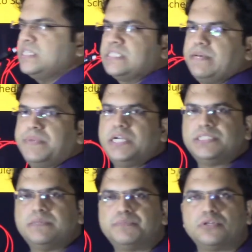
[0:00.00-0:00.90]
this separate
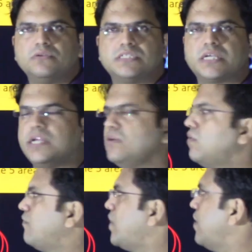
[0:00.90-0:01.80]
chapter on schedule
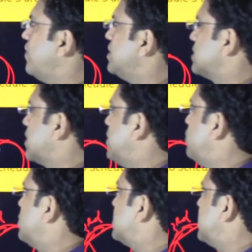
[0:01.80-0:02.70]
5 and
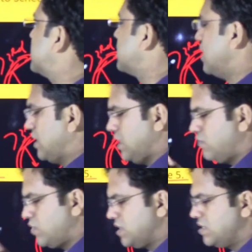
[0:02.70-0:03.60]
schedule 6, that
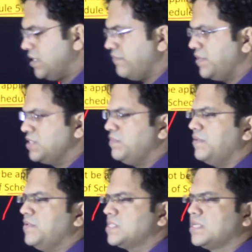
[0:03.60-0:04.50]
what is the difference
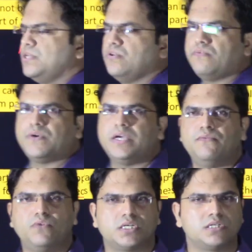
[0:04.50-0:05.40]
between schedule 5,
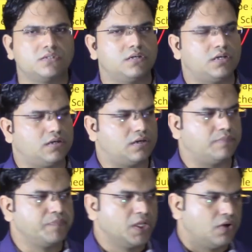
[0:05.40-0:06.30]
what are
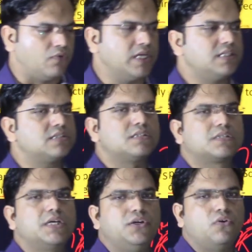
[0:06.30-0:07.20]
why this
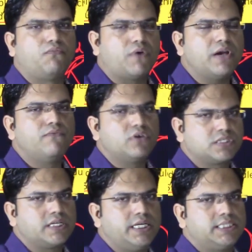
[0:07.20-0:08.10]
schedule 5 was
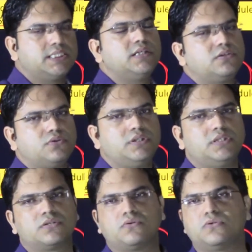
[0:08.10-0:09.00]
created into
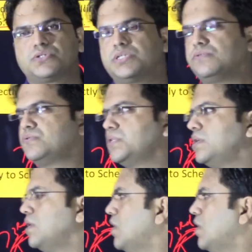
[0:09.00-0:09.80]
Indian constitution,